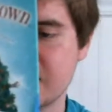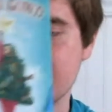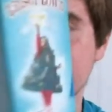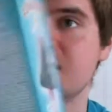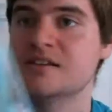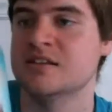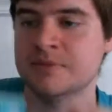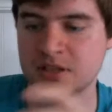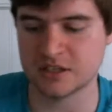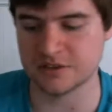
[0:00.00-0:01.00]
It is, let
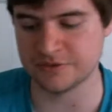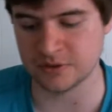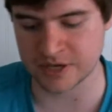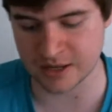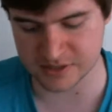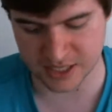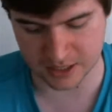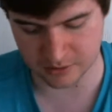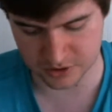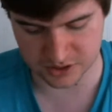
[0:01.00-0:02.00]
me look at the fluid ounce
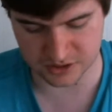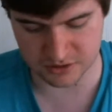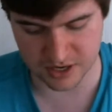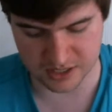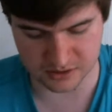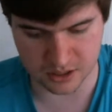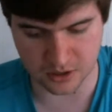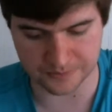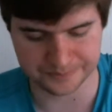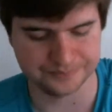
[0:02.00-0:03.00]
count just so you guys
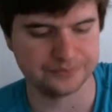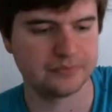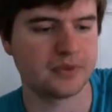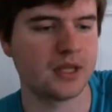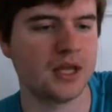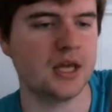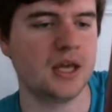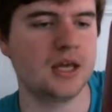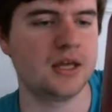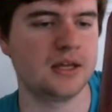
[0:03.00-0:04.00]
know.
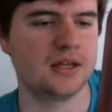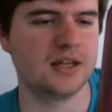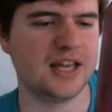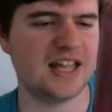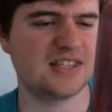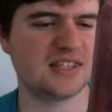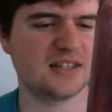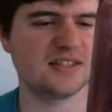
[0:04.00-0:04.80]
It's